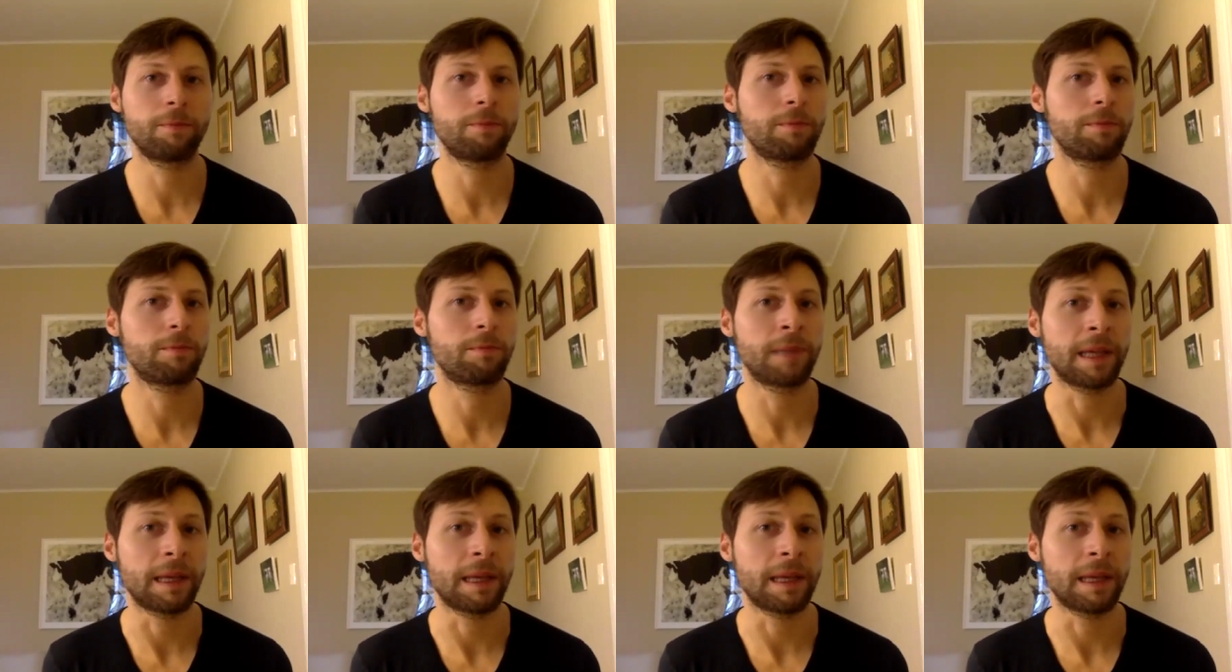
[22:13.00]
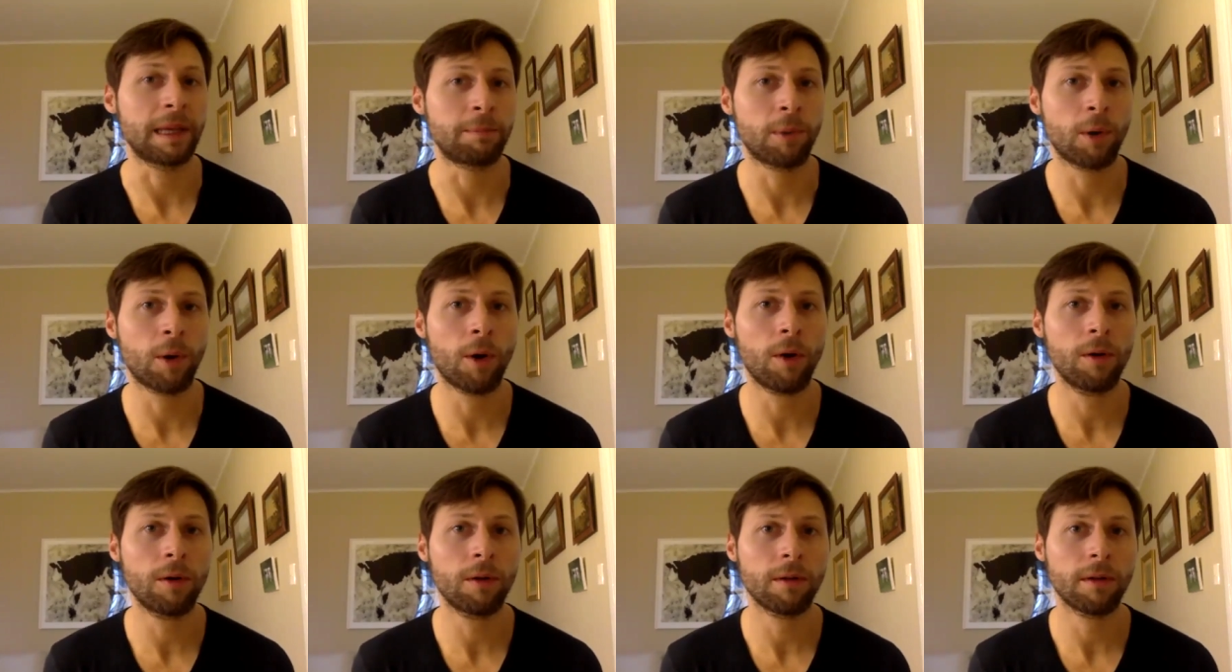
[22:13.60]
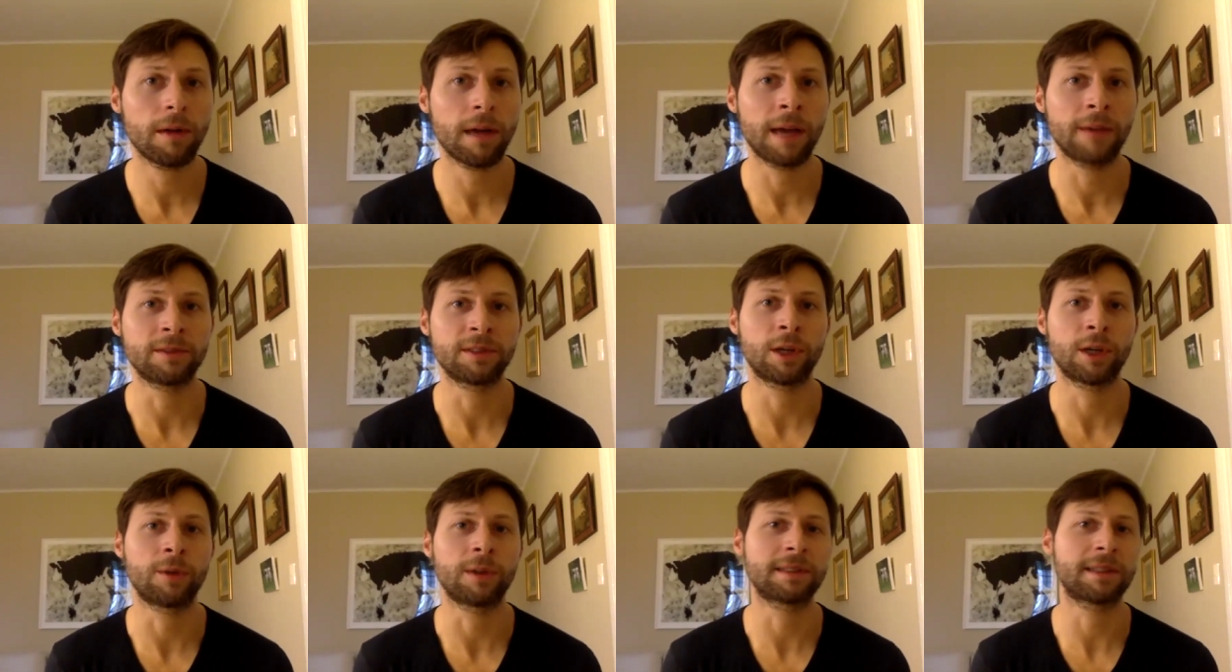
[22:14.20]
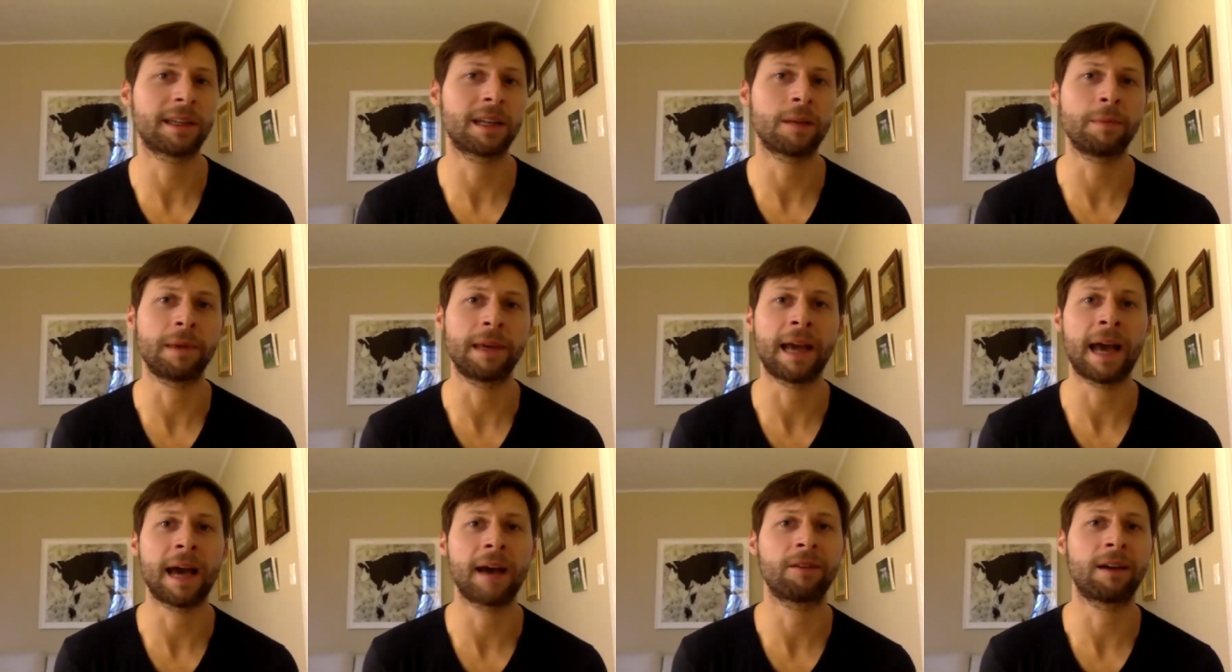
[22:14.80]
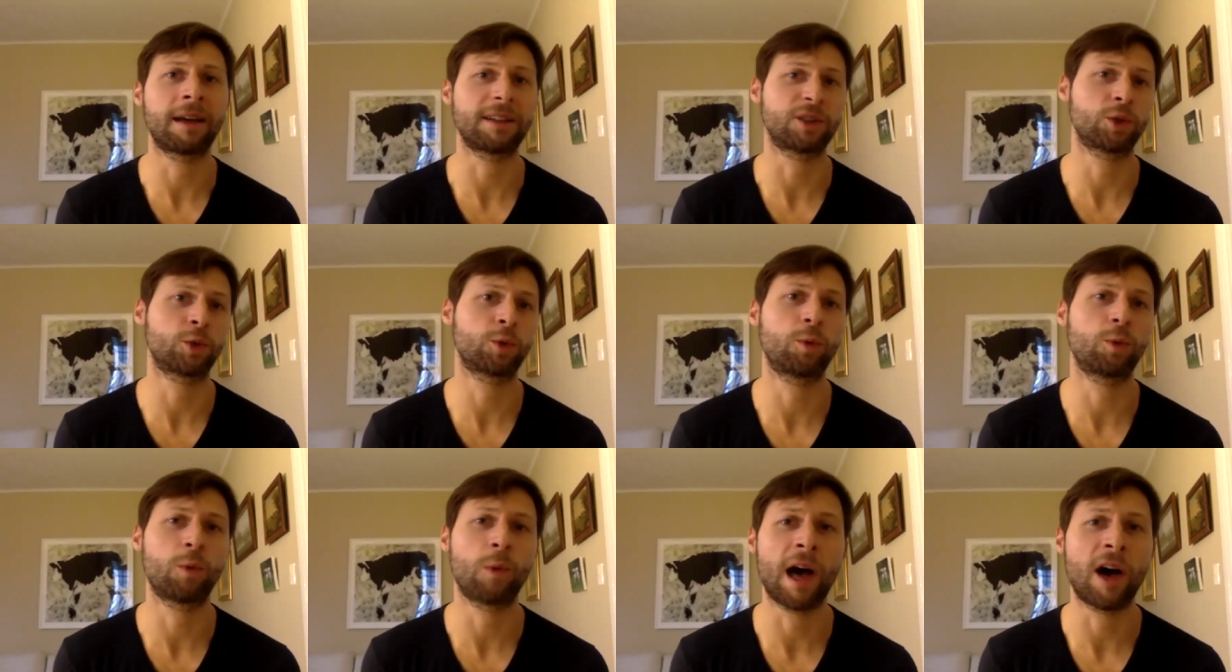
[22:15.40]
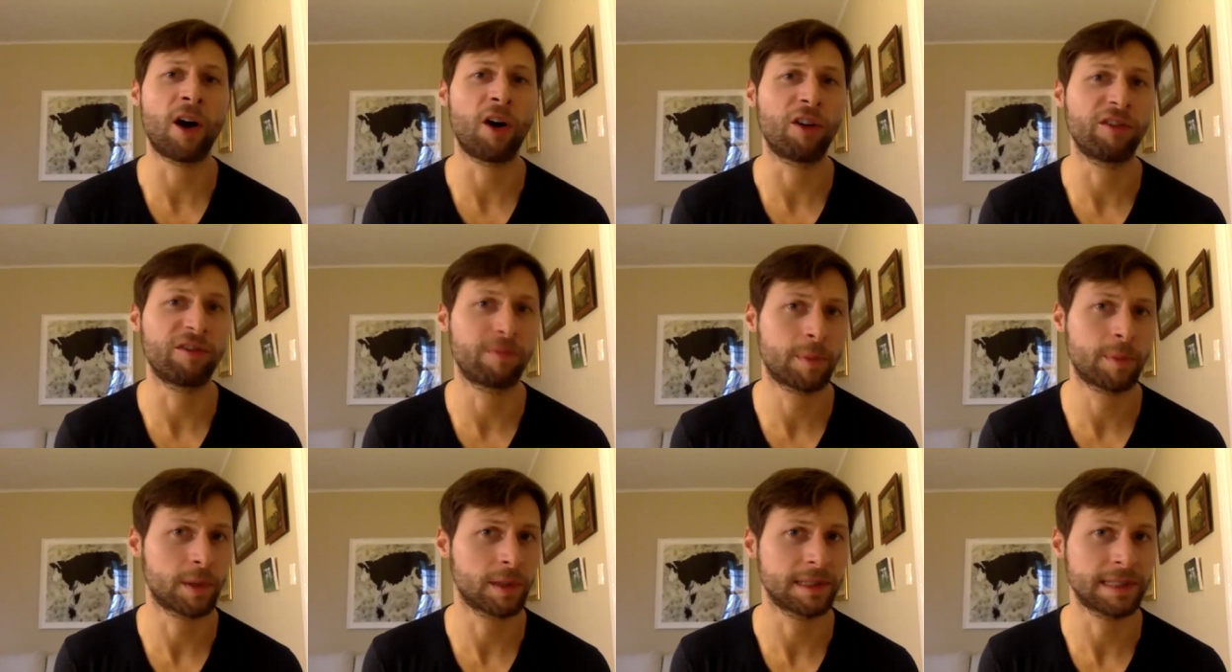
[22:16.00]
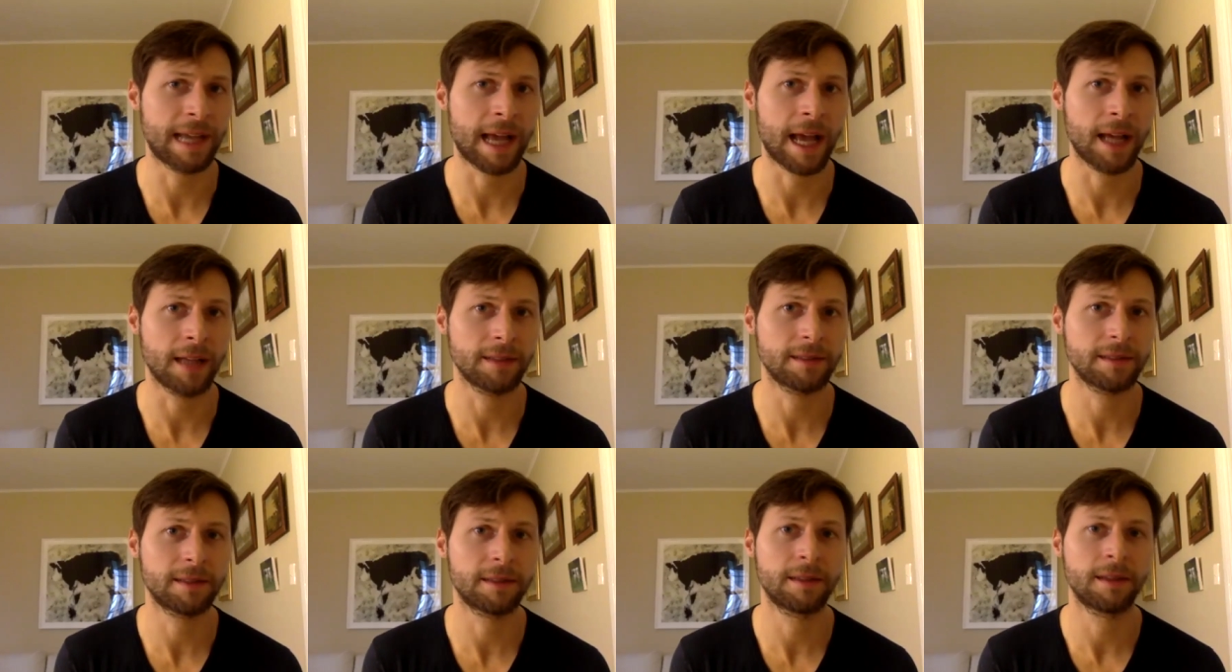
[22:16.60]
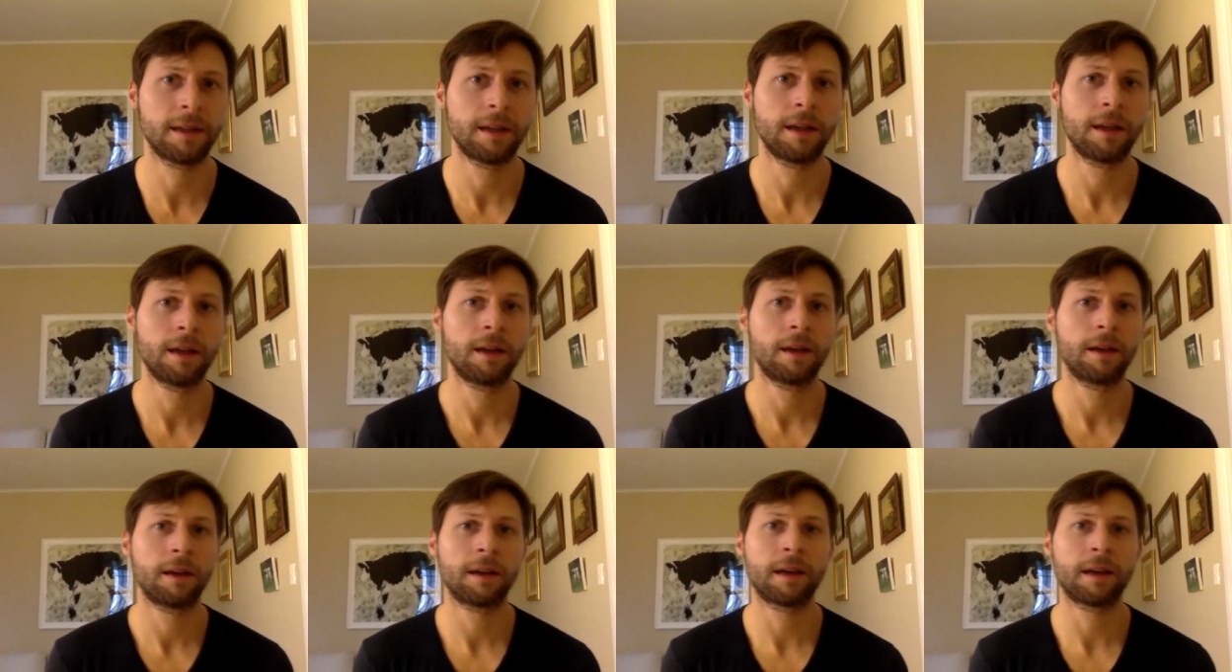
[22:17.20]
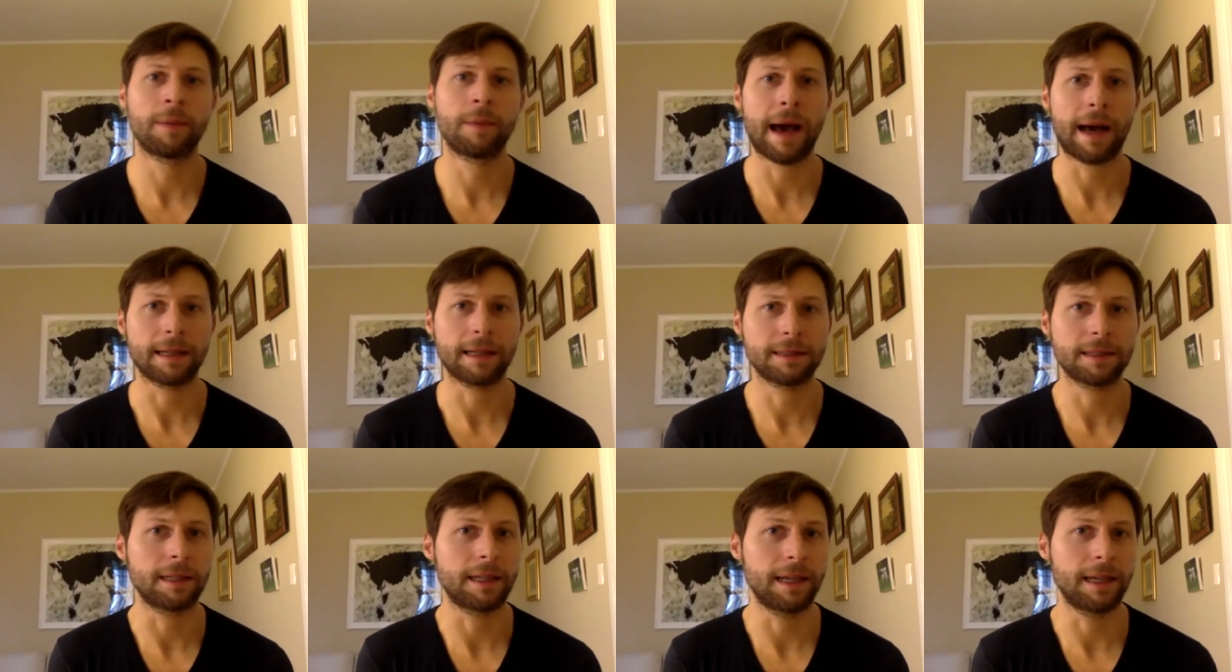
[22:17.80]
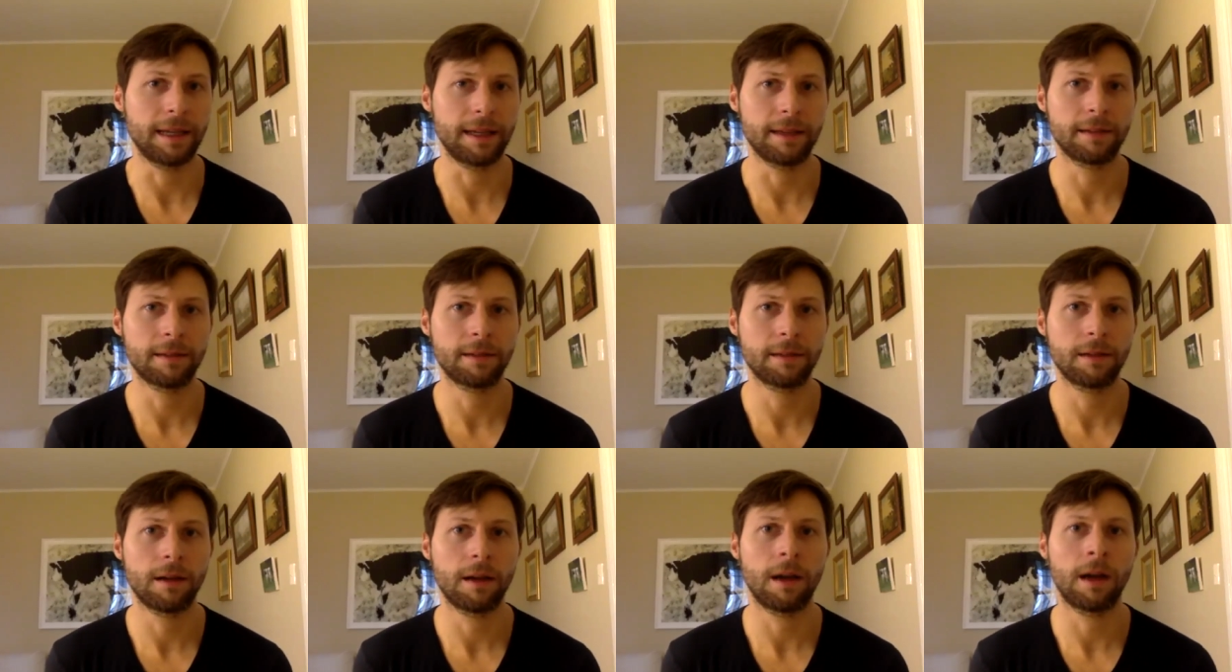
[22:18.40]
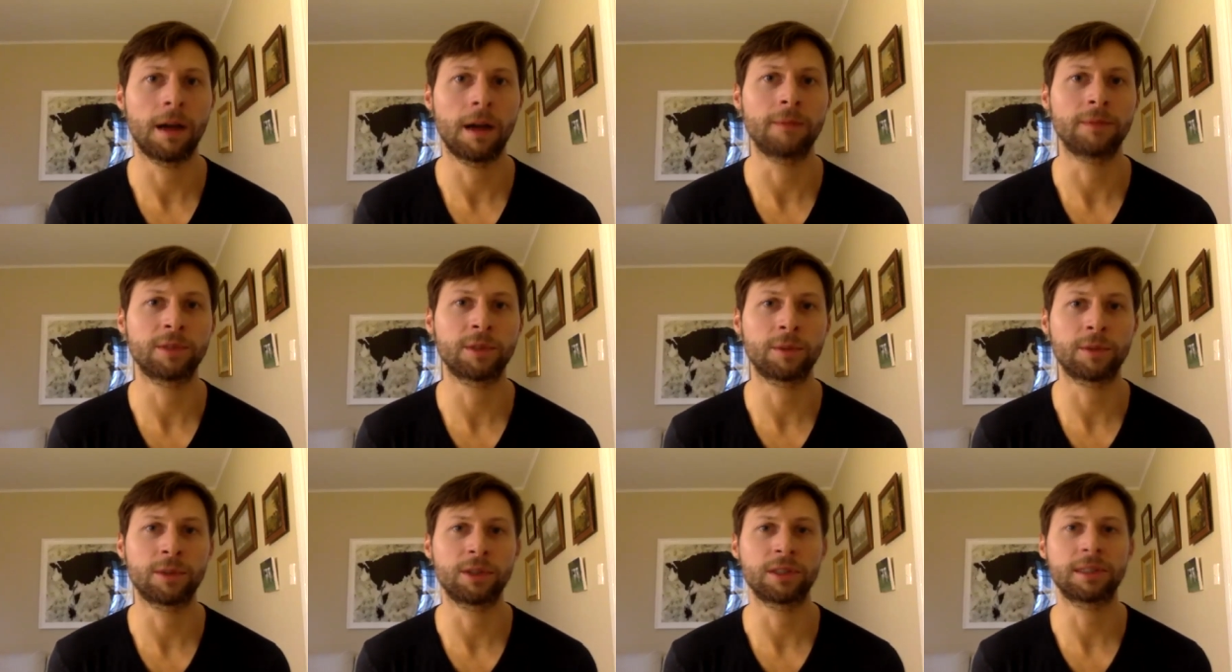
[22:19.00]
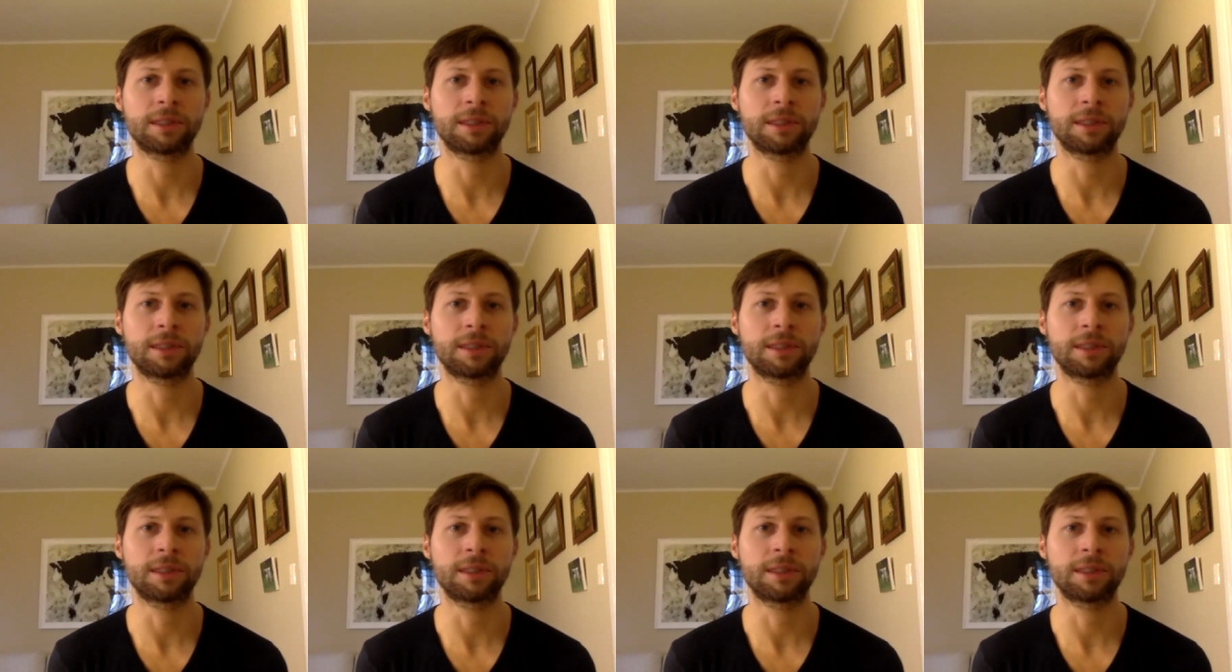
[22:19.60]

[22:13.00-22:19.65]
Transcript: people. And so it's going to be at like 12% capacity. Um, so we're just